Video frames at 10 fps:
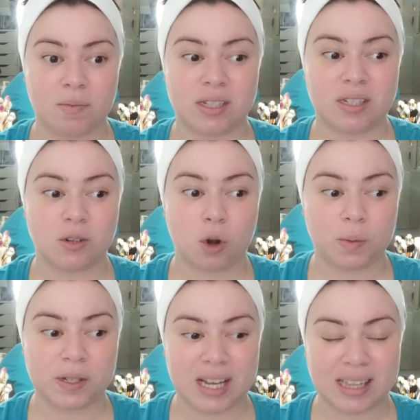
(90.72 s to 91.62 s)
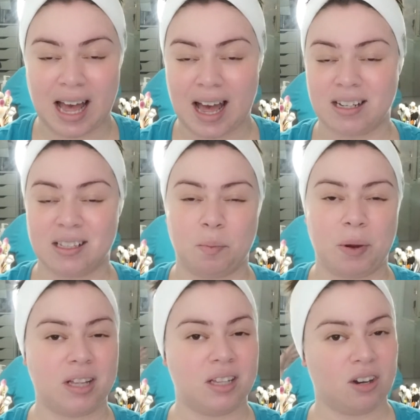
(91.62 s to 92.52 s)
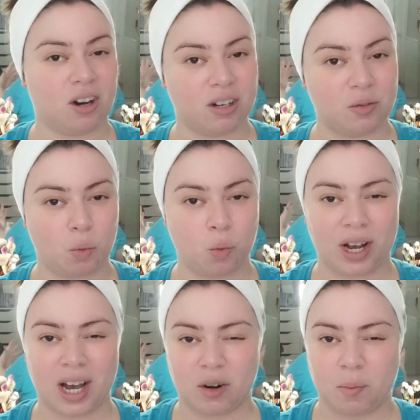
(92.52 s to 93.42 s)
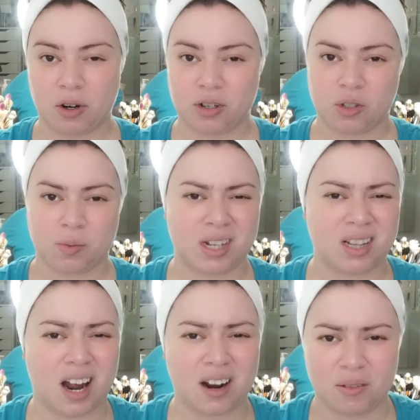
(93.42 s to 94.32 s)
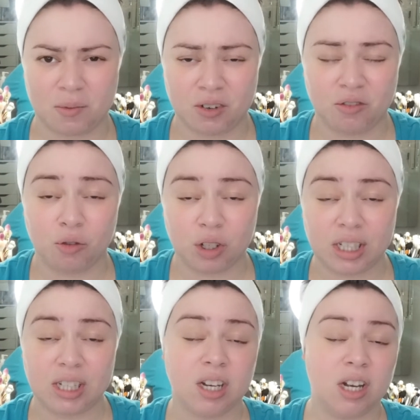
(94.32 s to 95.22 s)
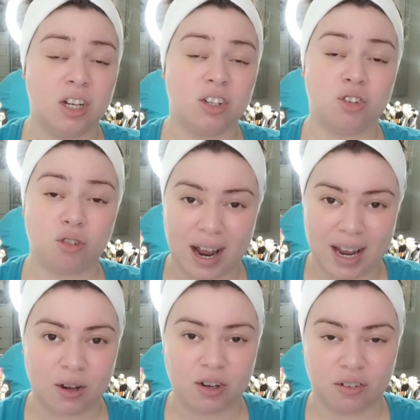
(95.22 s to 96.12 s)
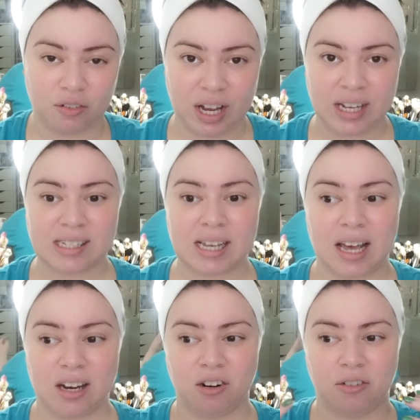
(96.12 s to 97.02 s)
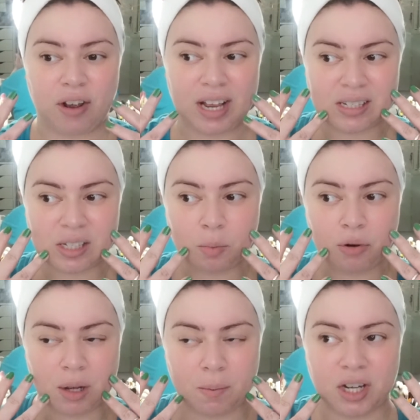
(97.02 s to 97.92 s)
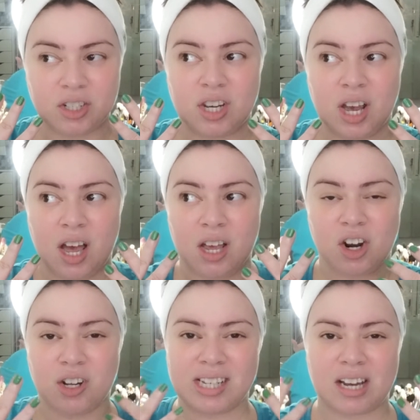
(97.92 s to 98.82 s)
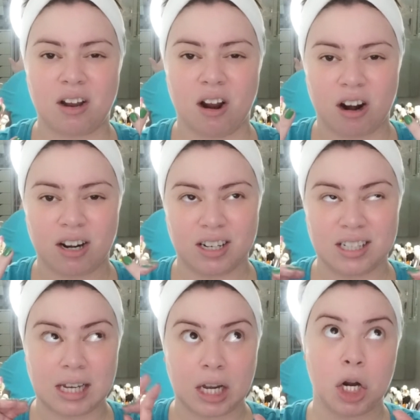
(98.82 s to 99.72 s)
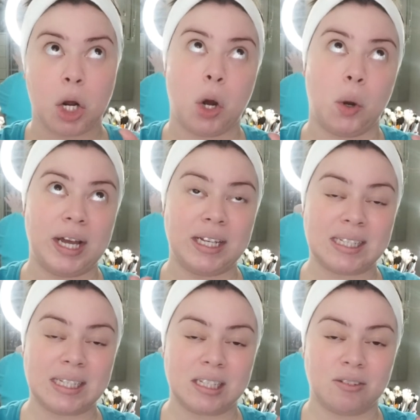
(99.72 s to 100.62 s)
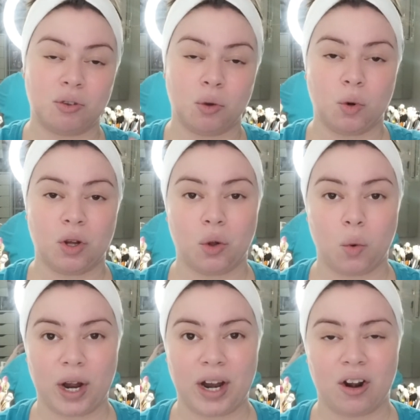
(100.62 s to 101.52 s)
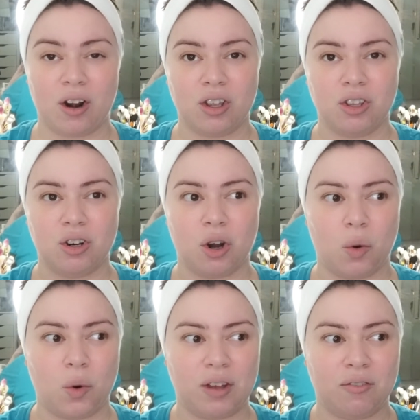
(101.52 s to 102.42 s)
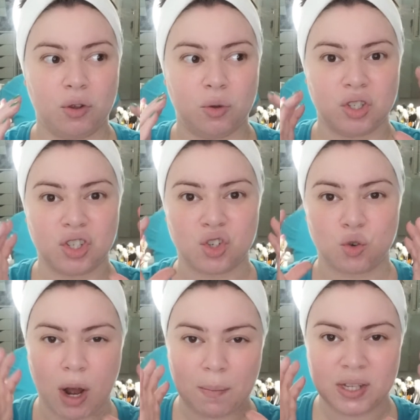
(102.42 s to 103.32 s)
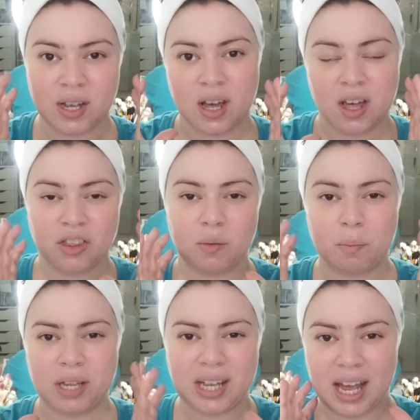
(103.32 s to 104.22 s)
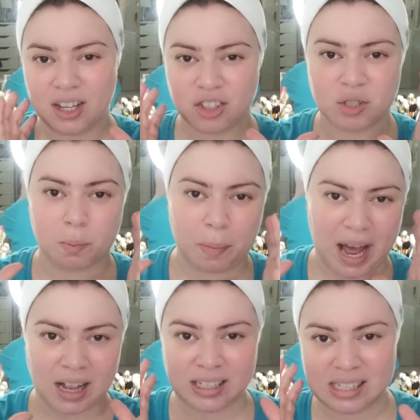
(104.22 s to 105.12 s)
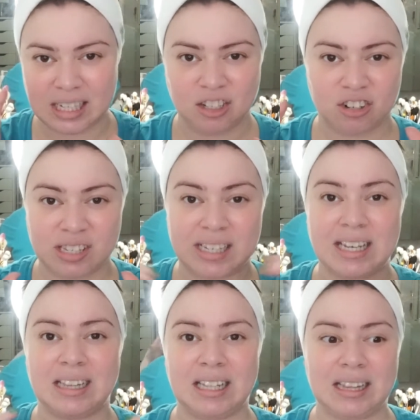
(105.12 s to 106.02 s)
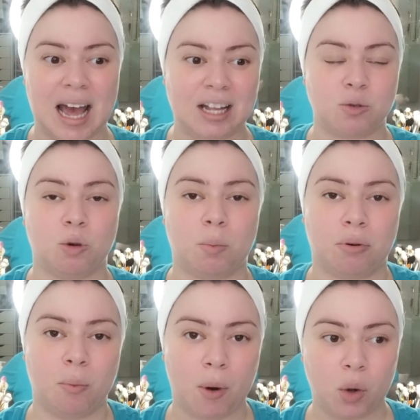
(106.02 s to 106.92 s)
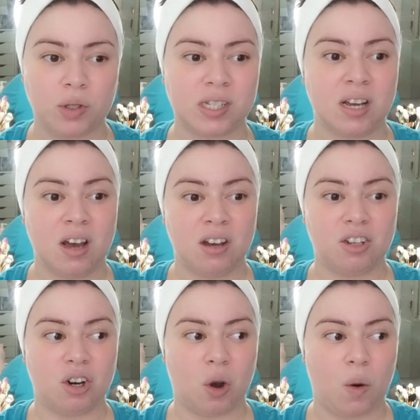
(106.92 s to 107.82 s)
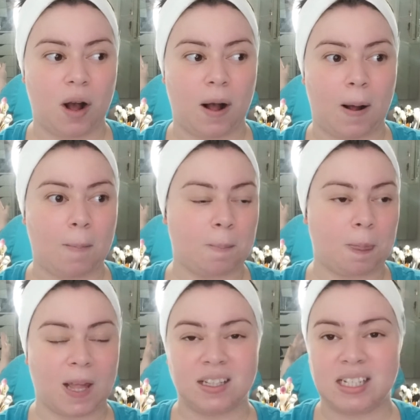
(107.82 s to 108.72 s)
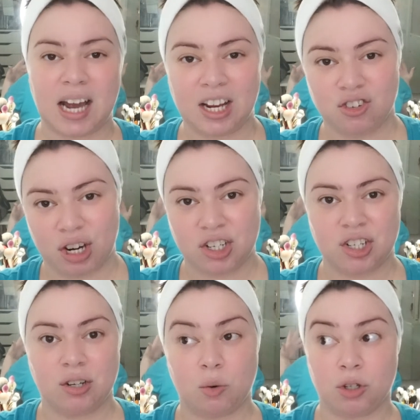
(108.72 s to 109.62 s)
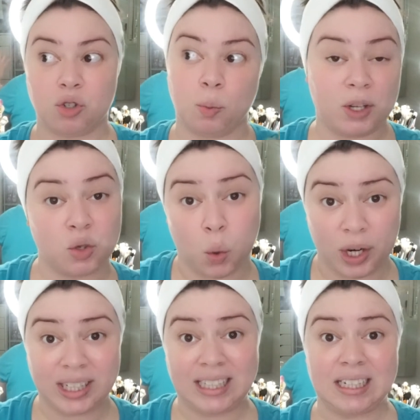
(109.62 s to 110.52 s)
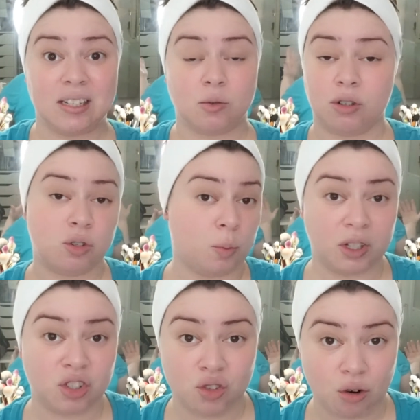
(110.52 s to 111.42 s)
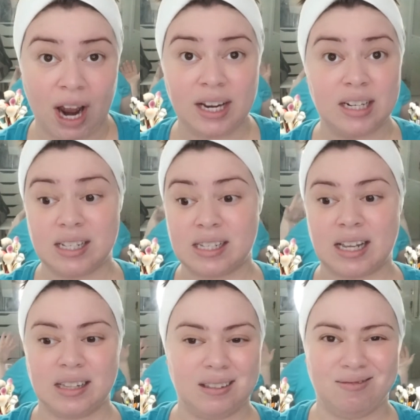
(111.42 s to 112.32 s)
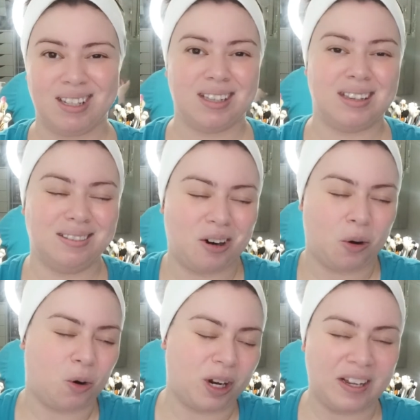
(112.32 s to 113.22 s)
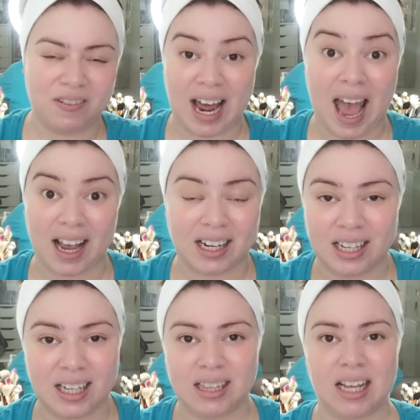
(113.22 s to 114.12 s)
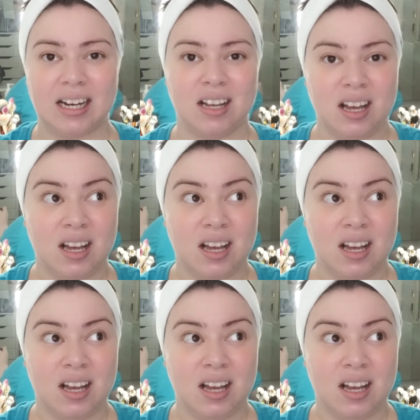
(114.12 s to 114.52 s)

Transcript: Soaps like that, depending on what kind of bar soaps, a lot of them can really dry out your face, and your face is pretty much, you know, it's like a garden. It's like an oasis, if you will, where, you know, if you disrupt the pH balance in your skin, then that's what promotes, you know, dehydration or too much oiliness or too much dryness, and, you know, or even acne, and then